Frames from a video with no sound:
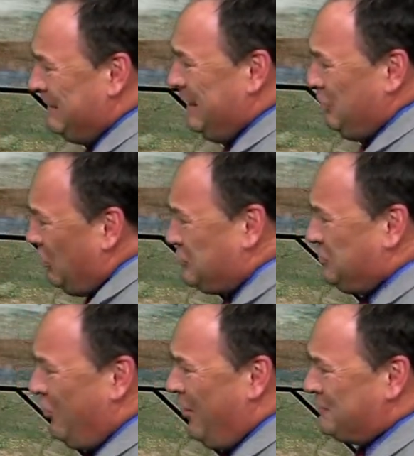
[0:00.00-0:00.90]
Yeah, no
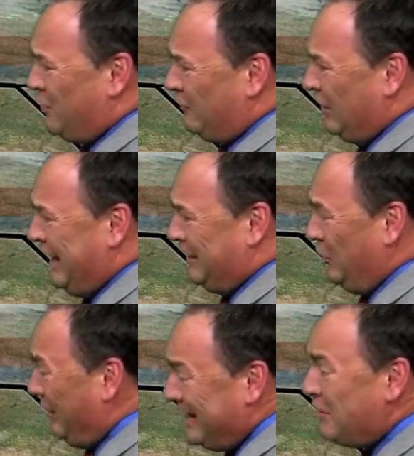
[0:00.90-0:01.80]
storms over
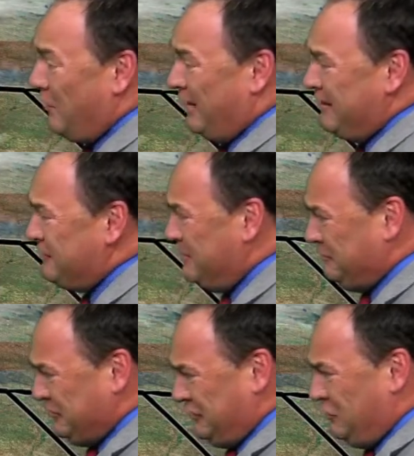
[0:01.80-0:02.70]
Idaho, anywhere, even
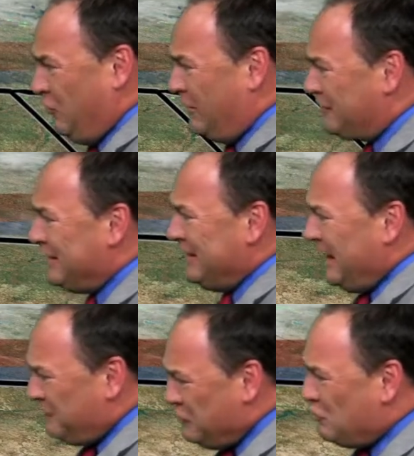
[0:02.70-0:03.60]
up to the north.
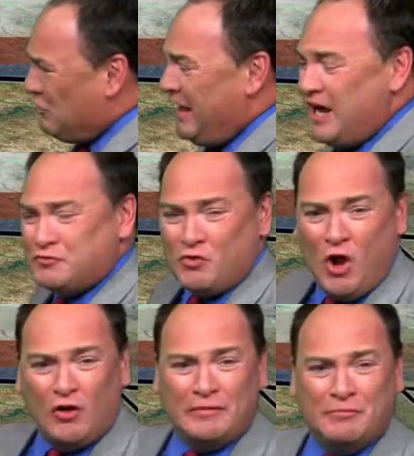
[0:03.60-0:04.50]
A few clouds, we'll
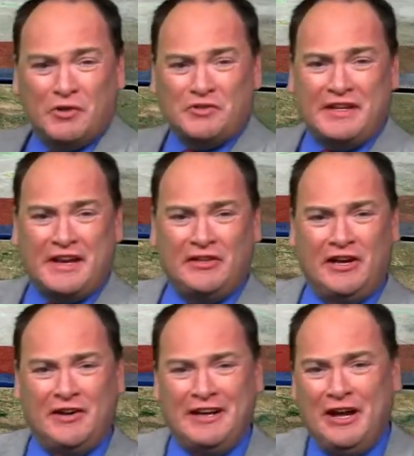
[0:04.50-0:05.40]
call it mostly
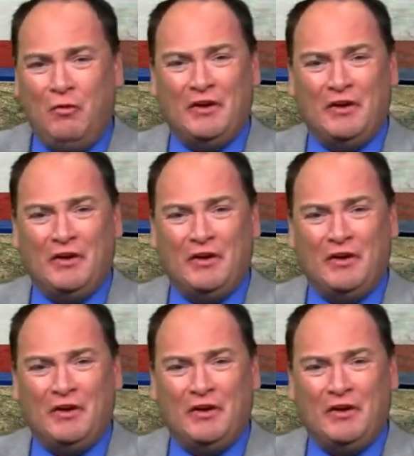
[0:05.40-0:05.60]
clear.